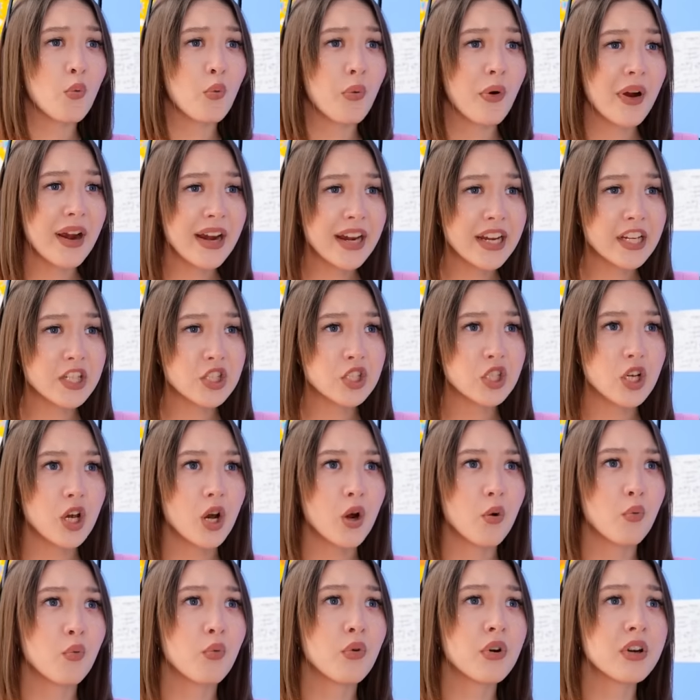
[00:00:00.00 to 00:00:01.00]

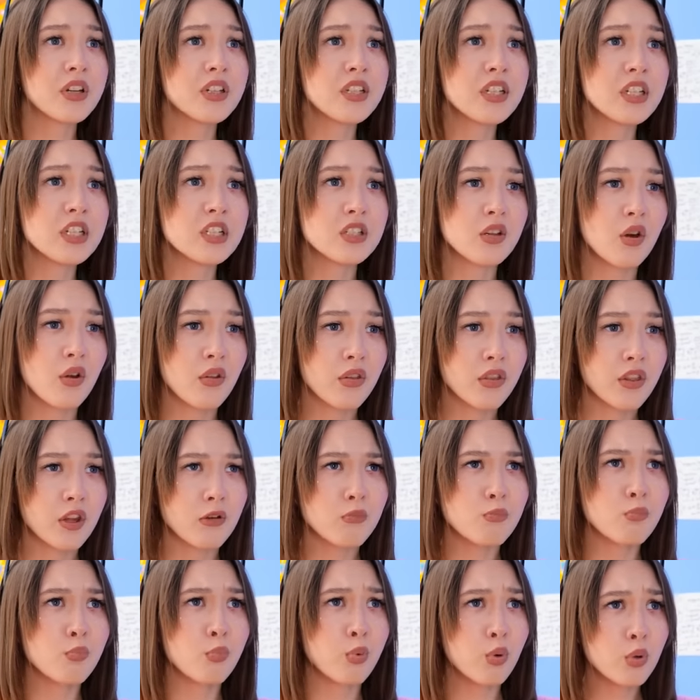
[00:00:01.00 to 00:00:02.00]
Wait, what's
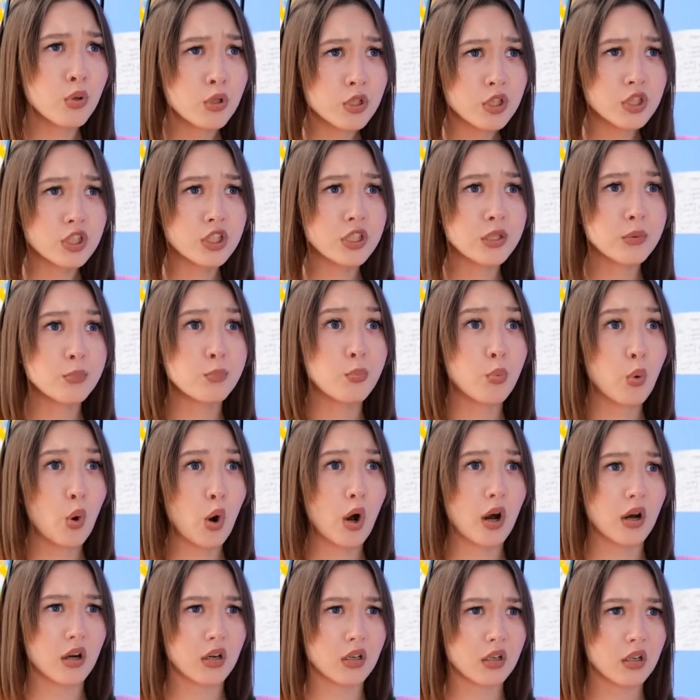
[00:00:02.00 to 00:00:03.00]
this on a bulletin
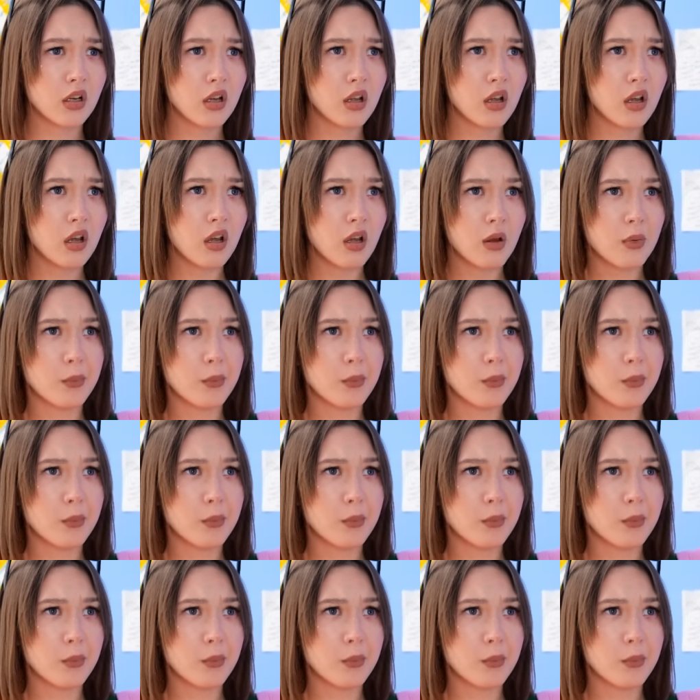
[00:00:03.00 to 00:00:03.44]
board?